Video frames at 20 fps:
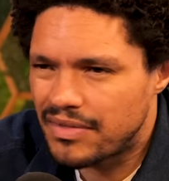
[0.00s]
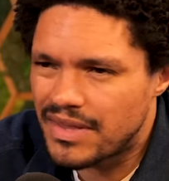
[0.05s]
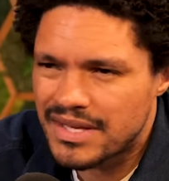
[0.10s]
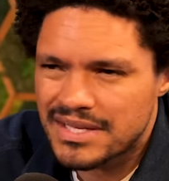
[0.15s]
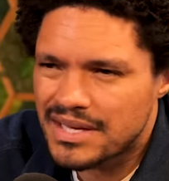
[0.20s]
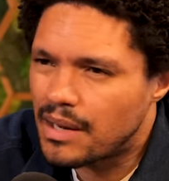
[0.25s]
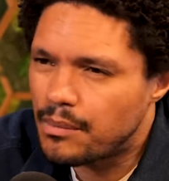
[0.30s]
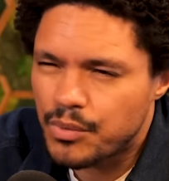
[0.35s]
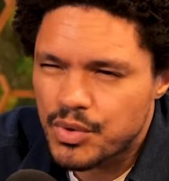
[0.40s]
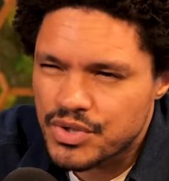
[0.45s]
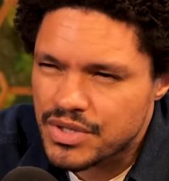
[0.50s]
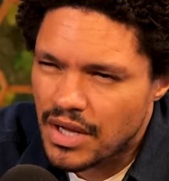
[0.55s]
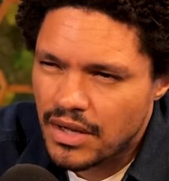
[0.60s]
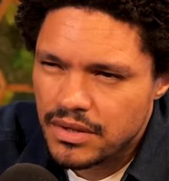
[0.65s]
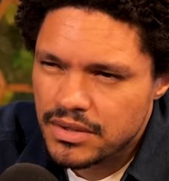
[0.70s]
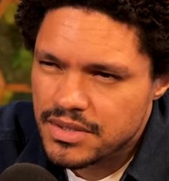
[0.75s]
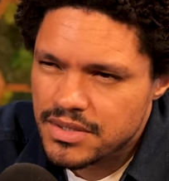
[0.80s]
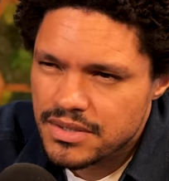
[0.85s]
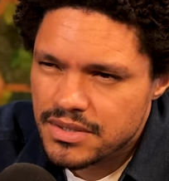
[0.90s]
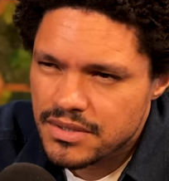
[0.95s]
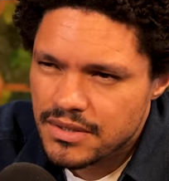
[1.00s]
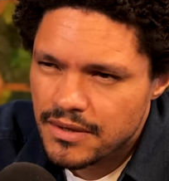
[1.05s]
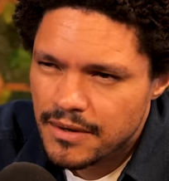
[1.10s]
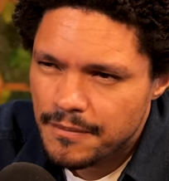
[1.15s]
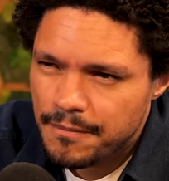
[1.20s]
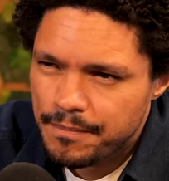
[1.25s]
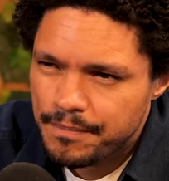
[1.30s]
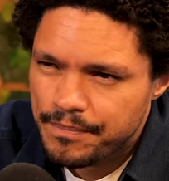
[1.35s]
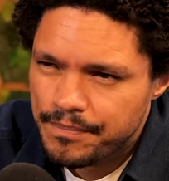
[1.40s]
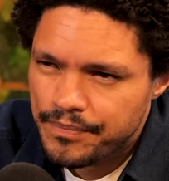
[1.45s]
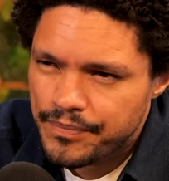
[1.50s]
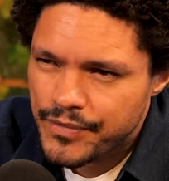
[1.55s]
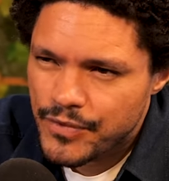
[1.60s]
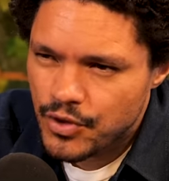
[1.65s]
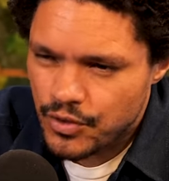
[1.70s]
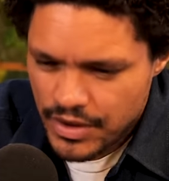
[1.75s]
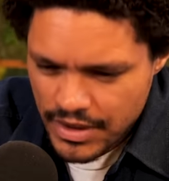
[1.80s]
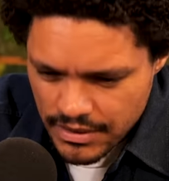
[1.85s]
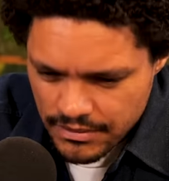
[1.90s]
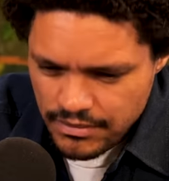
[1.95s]
get the same results.
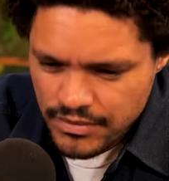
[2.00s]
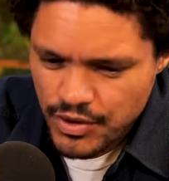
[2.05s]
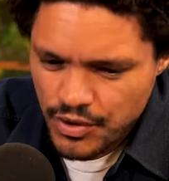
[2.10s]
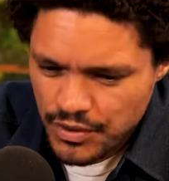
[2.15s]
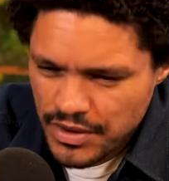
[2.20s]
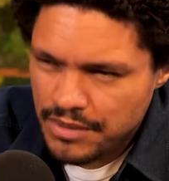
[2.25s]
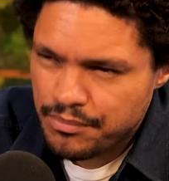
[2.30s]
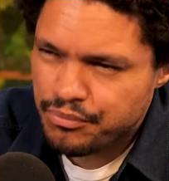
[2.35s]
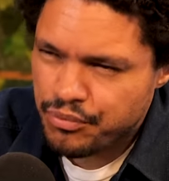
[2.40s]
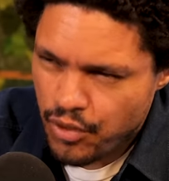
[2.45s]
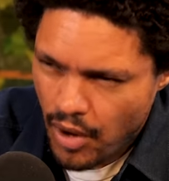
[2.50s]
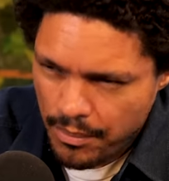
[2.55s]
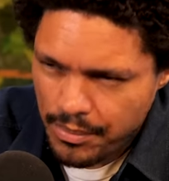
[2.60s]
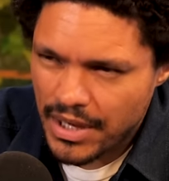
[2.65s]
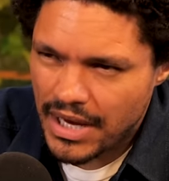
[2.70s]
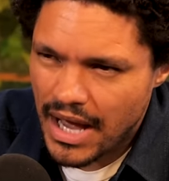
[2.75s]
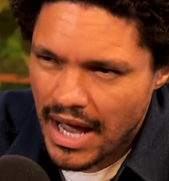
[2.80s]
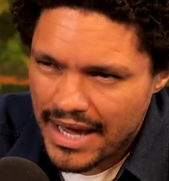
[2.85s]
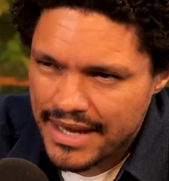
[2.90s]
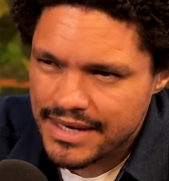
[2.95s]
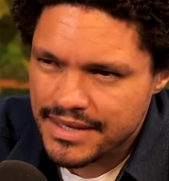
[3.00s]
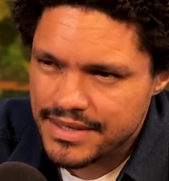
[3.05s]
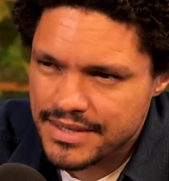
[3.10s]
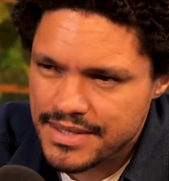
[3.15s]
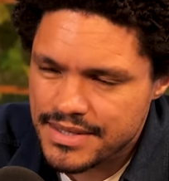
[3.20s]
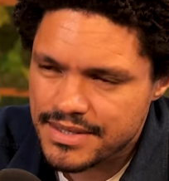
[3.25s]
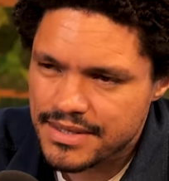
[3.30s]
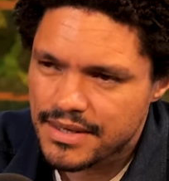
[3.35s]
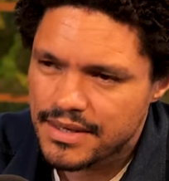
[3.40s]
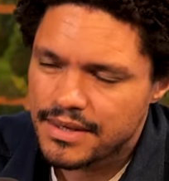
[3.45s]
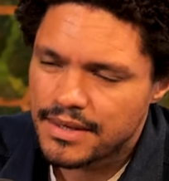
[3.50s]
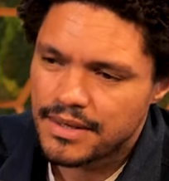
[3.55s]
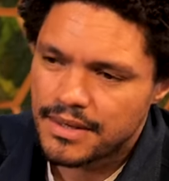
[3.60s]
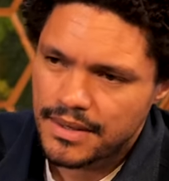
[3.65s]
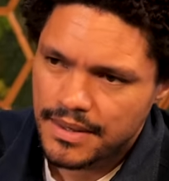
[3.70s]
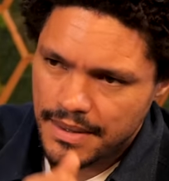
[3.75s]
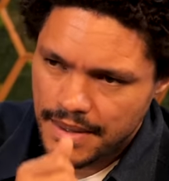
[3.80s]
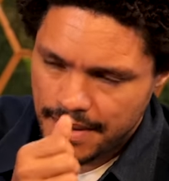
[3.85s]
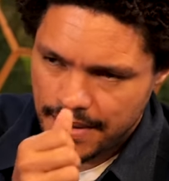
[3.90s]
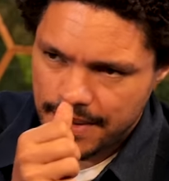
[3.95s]
You need, yeah, I, you need yeah. proper guidance.
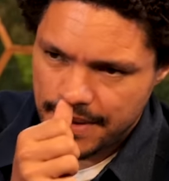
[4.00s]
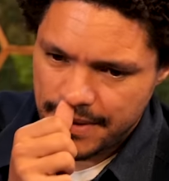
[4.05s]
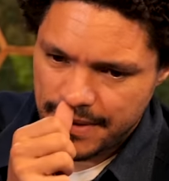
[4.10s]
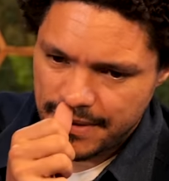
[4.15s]
Mm-hmm.